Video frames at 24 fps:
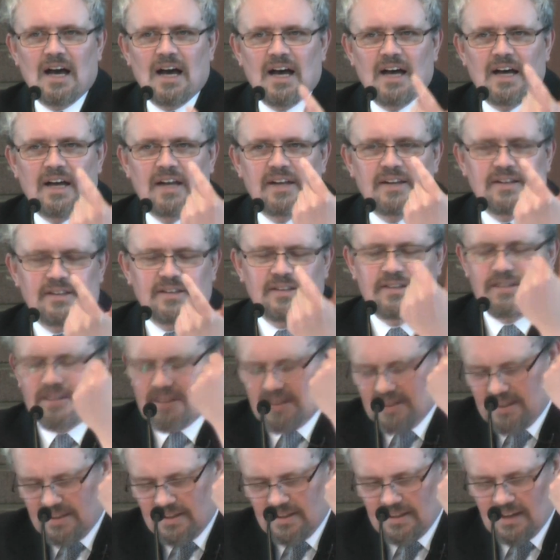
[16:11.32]
And
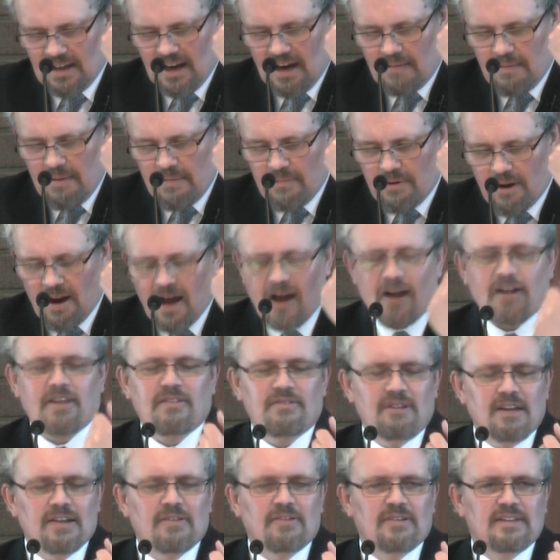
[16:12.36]
I remember
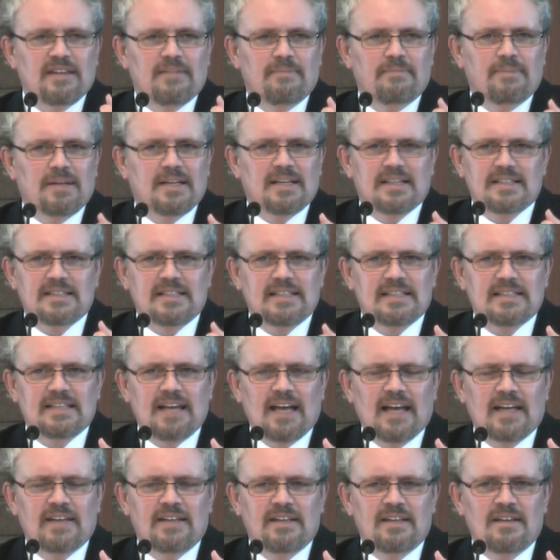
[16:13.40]
arguing with him because he
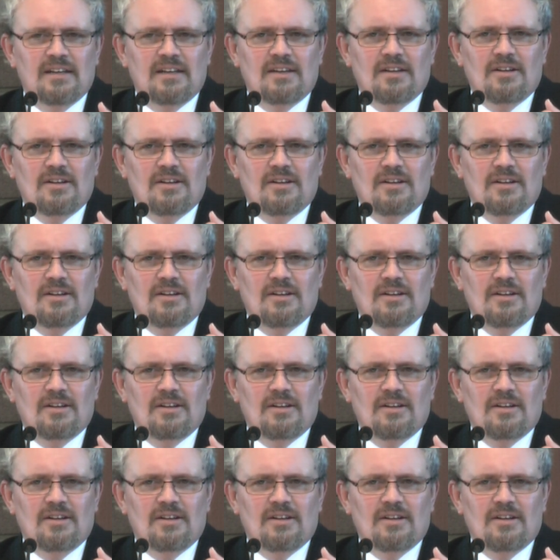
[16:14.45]
said,